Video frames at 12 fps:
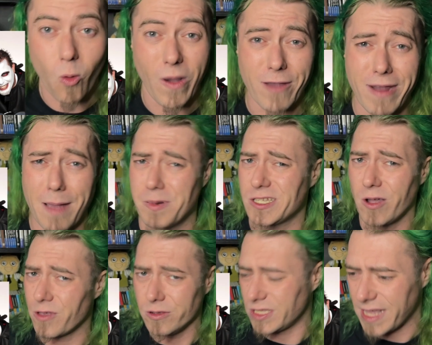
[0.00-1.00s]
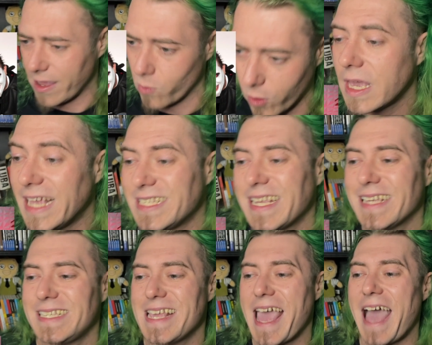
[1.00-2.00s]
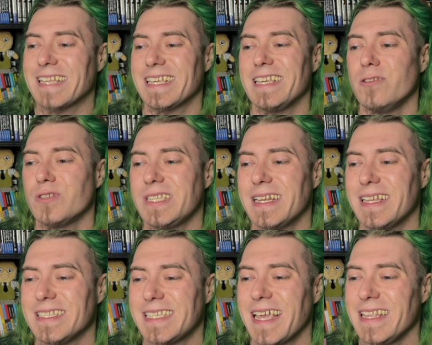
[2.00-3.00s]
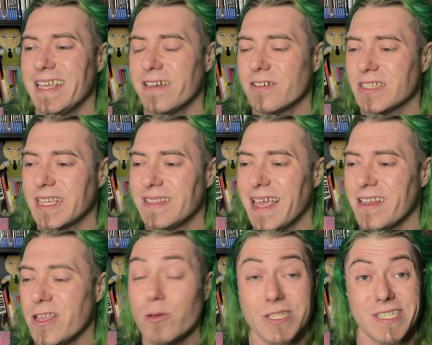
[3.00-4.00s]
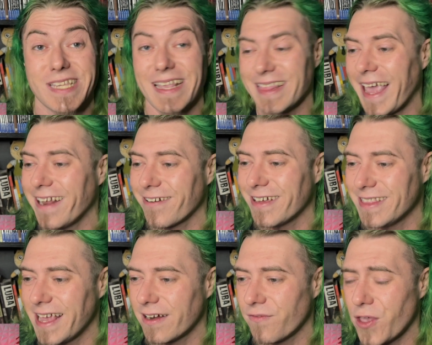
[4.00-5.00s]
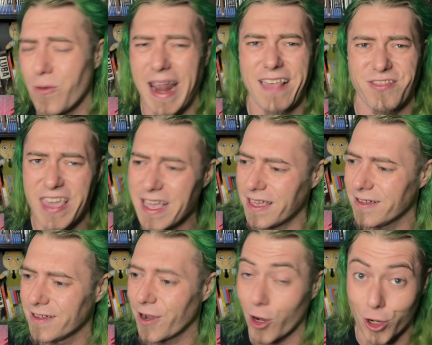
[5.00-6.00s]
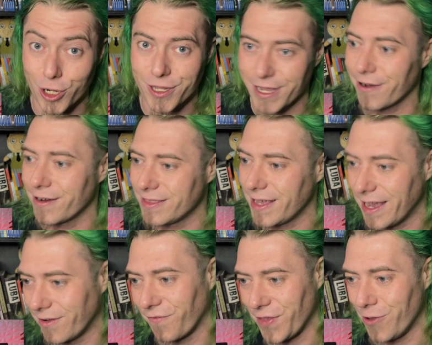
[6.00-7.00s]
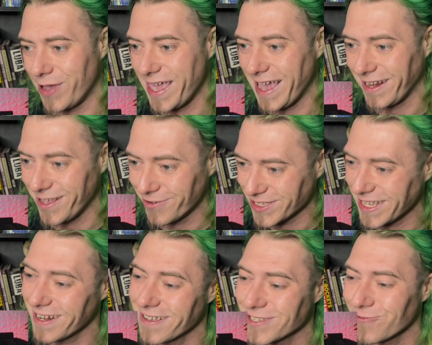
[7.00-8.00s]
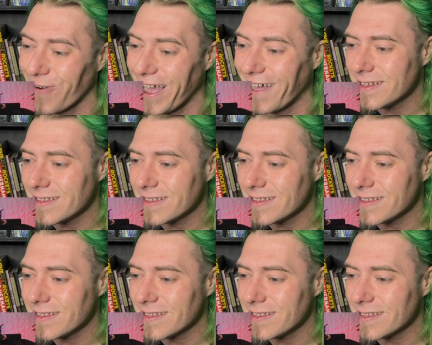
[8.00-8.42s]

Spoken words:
White rappers don't use the N-word. He says he hasn't used it in 10 years and then uses it later in the interview. And I think earlier in the interview, he had used it as well,